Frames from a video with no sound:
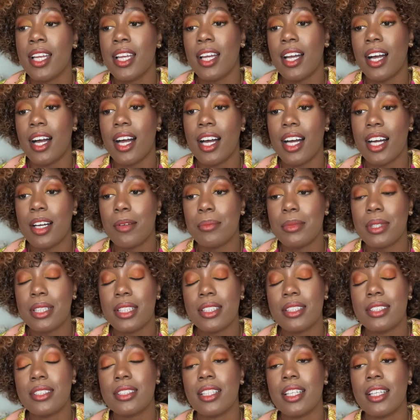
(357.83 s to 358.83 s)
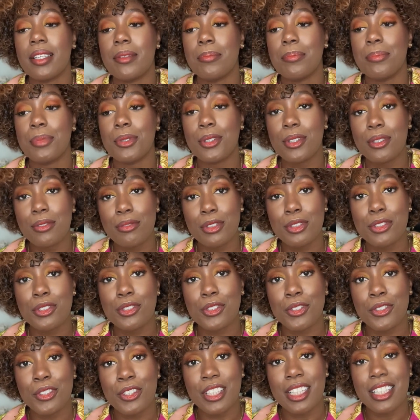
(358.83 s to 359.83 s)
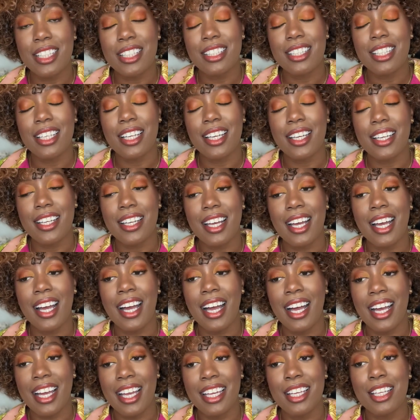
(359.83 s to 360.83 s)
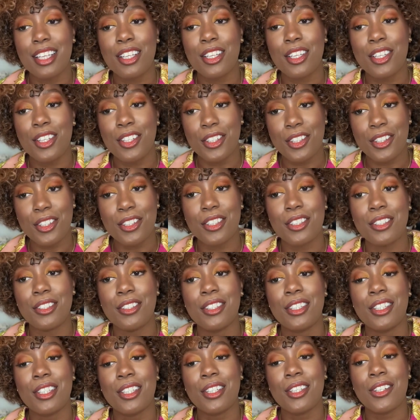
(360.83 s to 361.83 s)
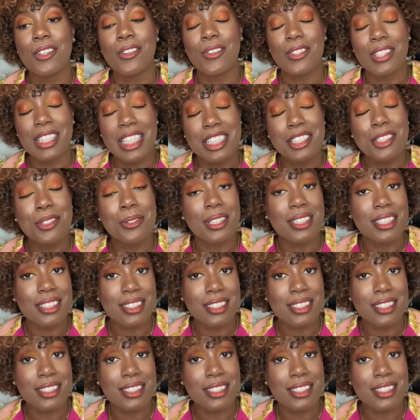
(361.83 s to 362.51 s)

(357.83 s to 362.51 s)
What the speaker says: It is a beautiful story that I could relate to at the